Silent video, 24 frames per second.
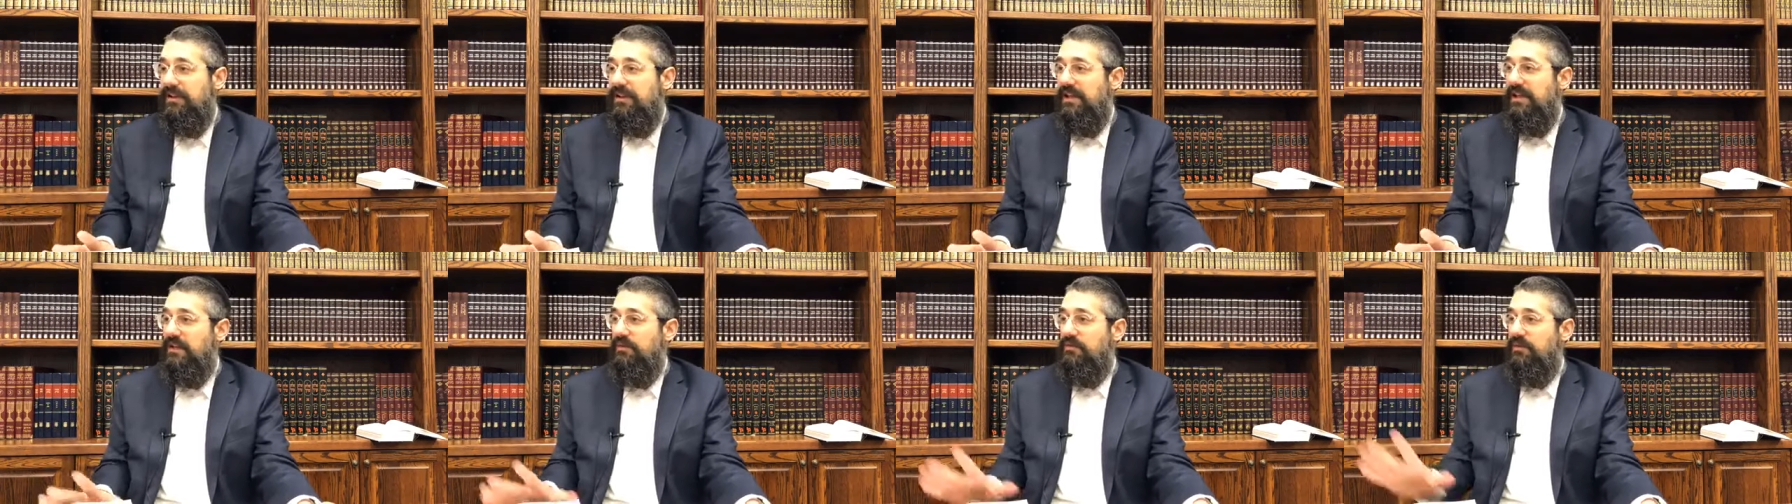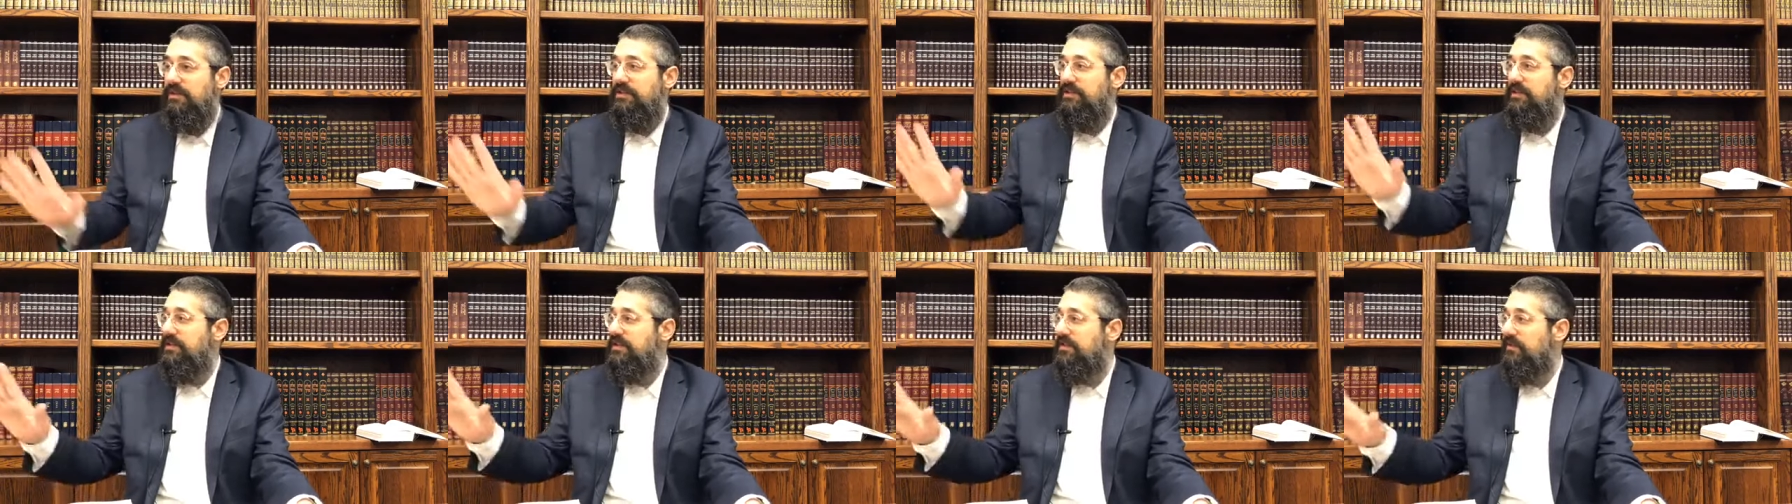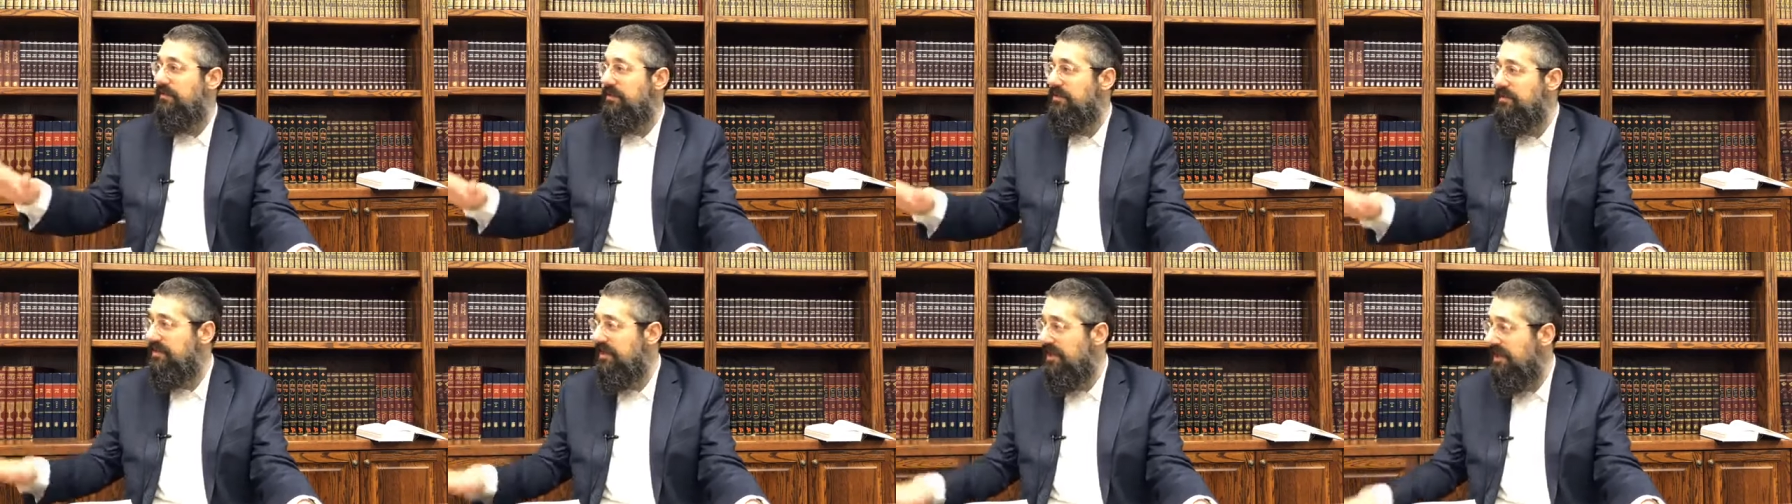He wants us to
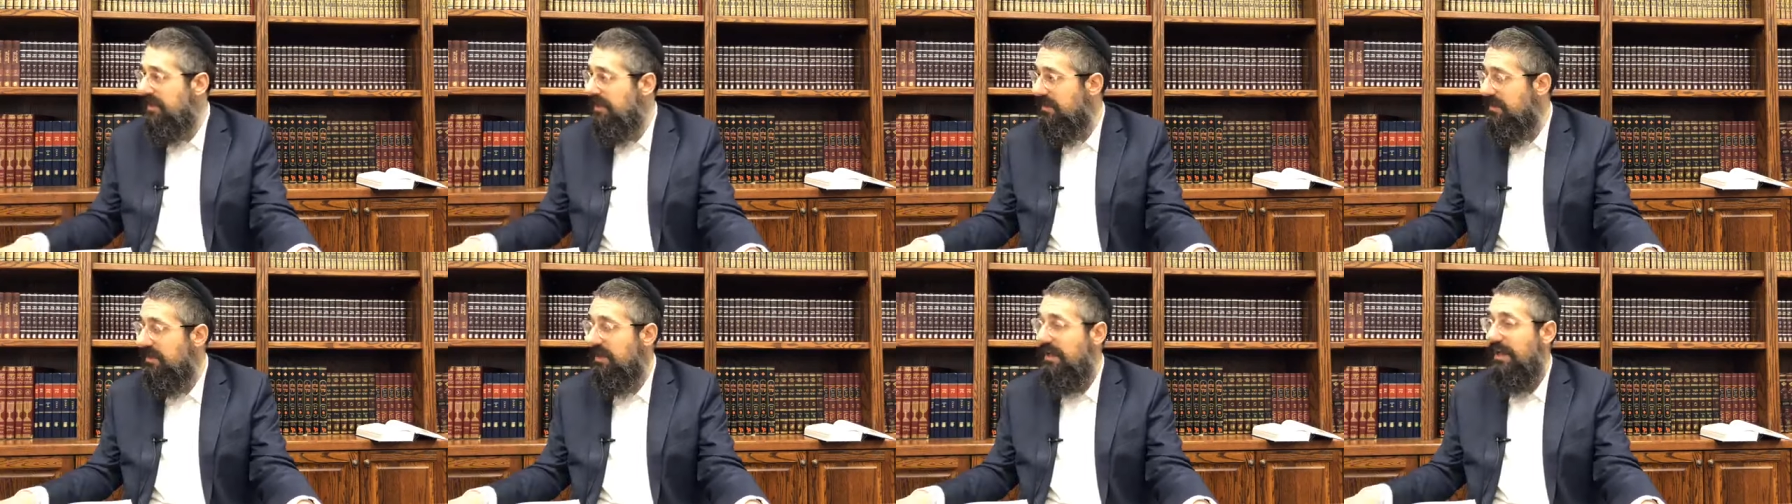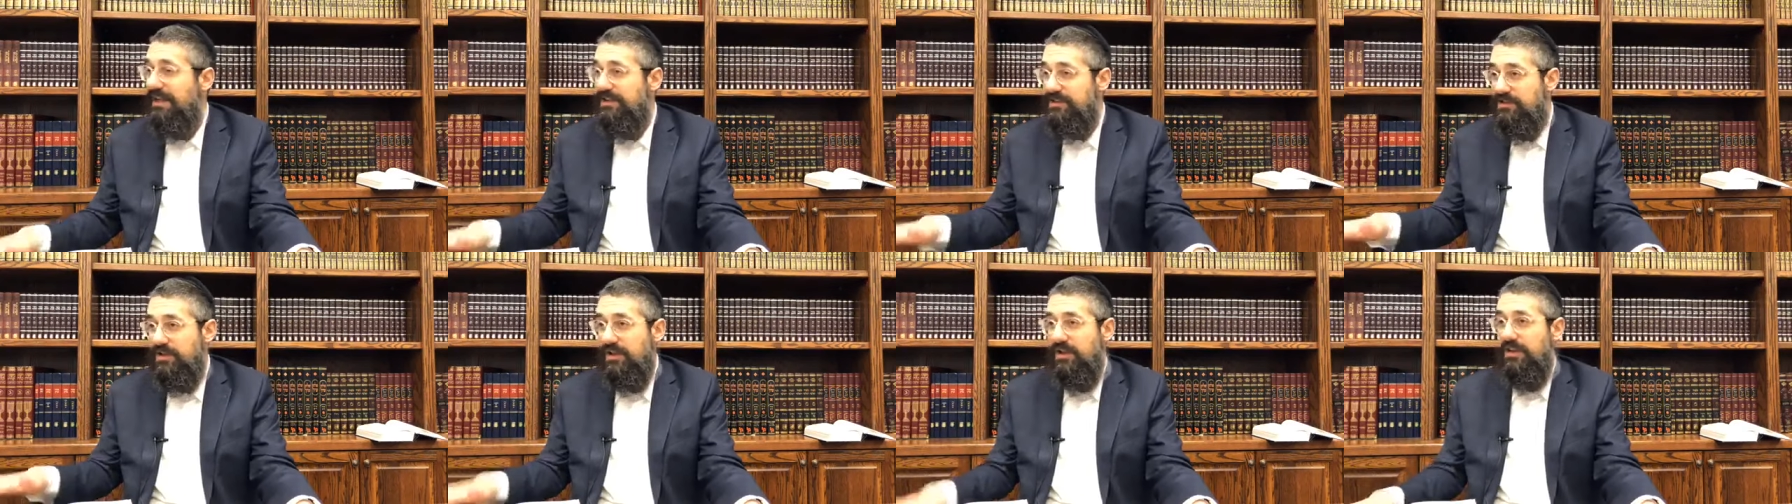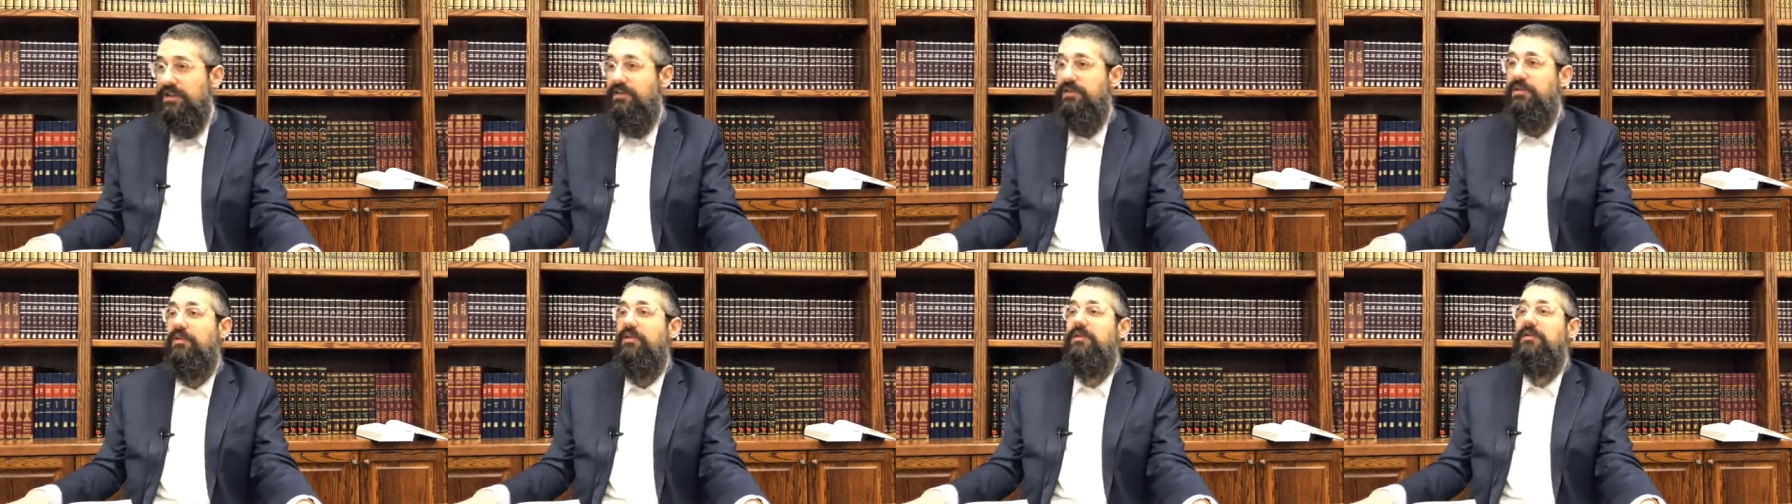be sitting and
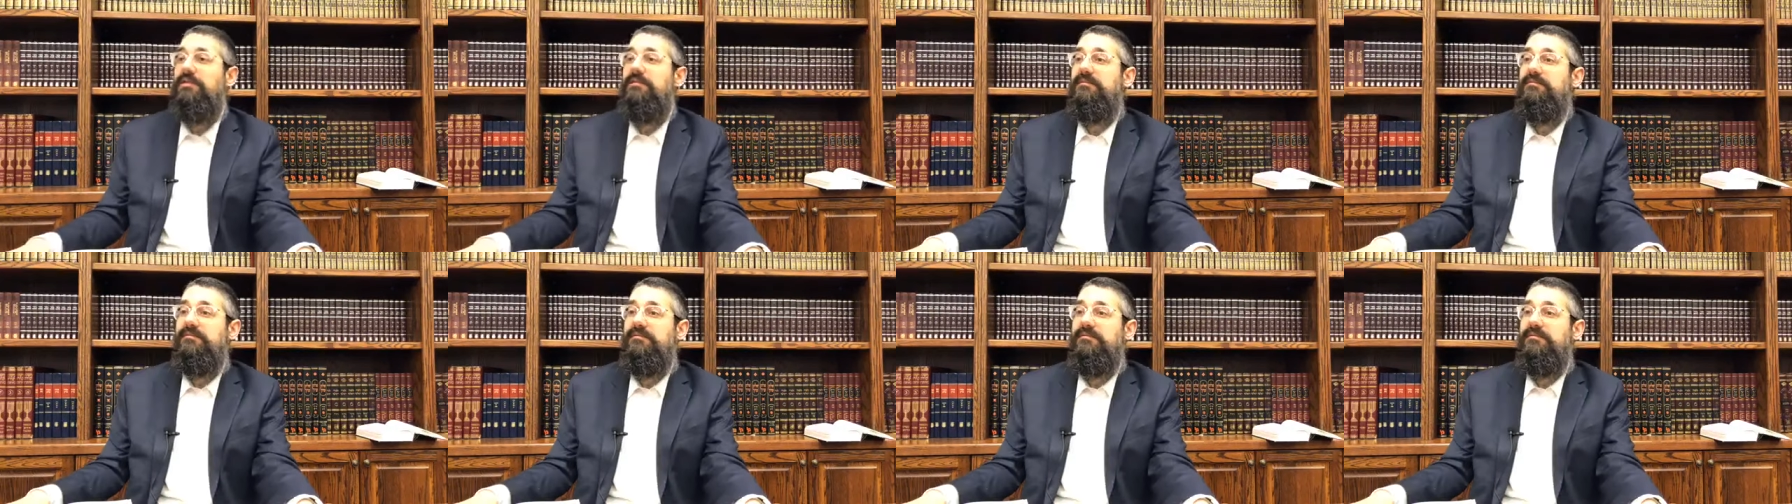studying Torah.